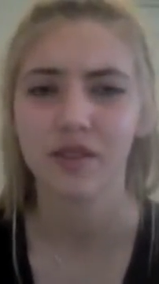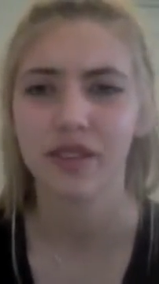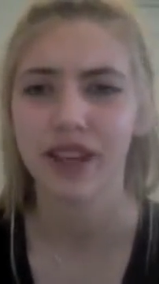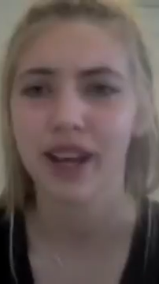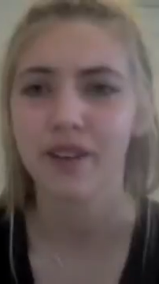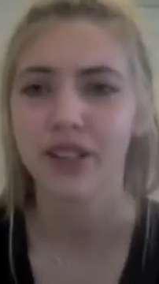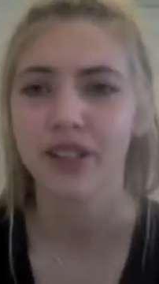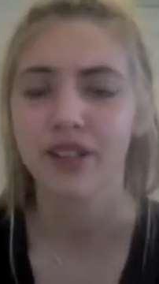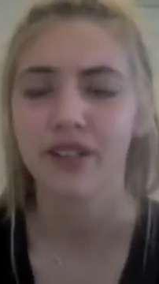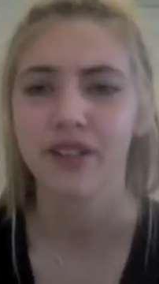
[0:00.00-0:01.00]
Like, how
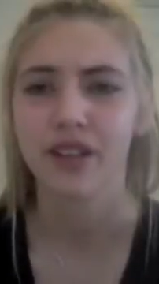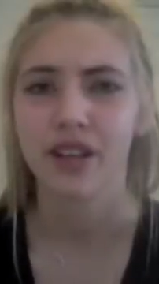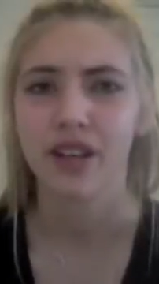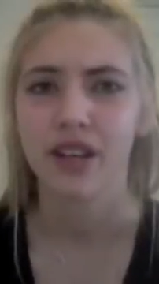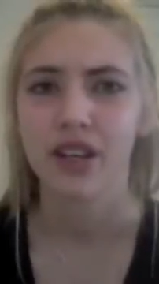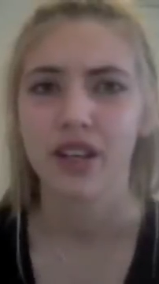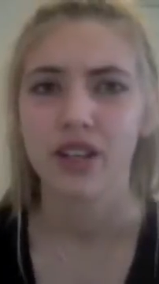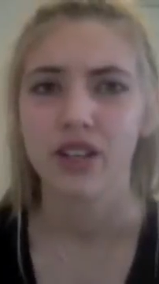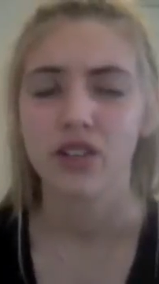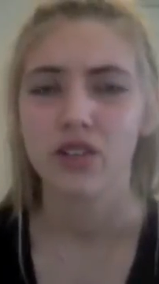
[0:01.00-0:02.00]
can
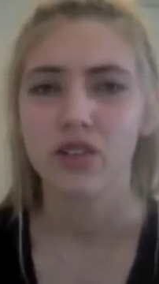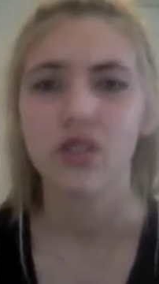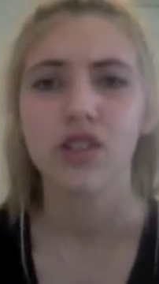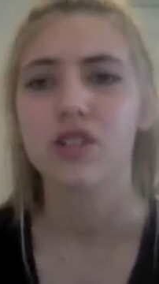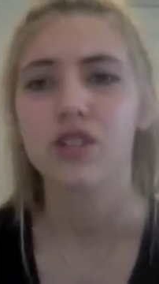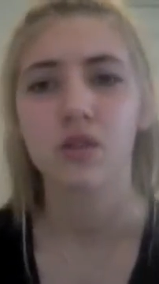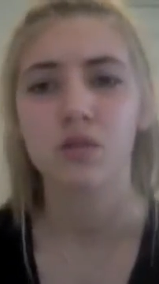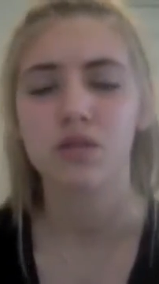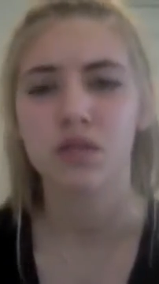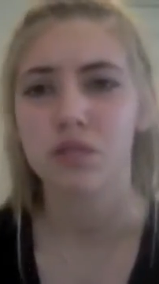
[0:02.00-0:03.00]
you trust
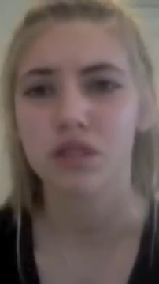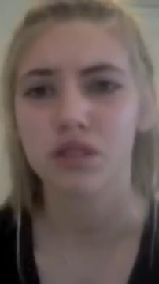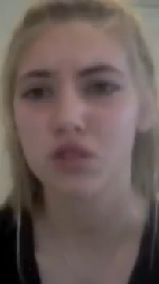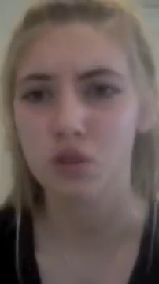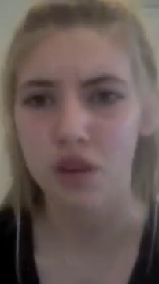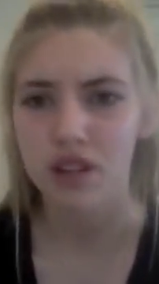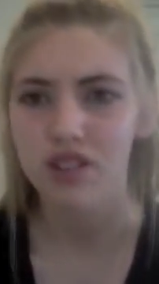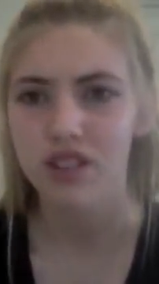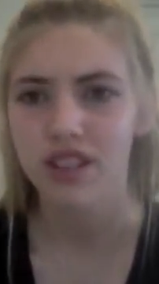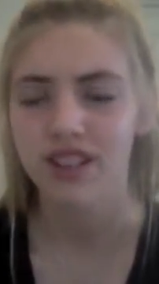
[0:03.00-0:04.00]
someone so
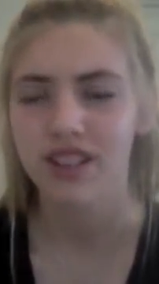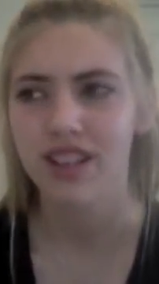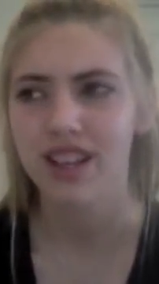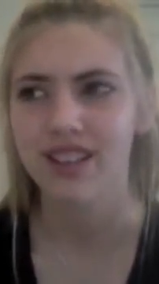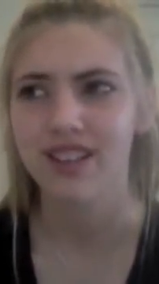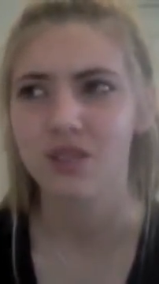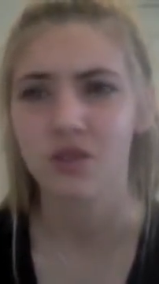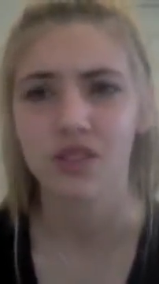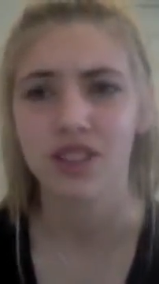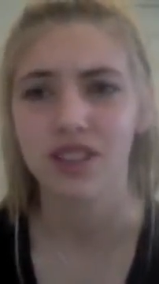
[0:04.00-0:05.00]
much and then all
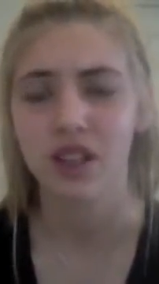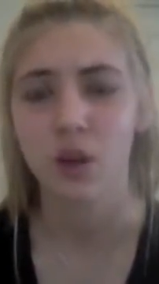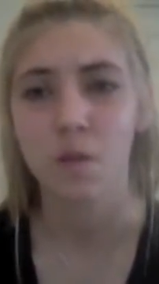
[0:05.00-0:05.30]
of a sudden they go and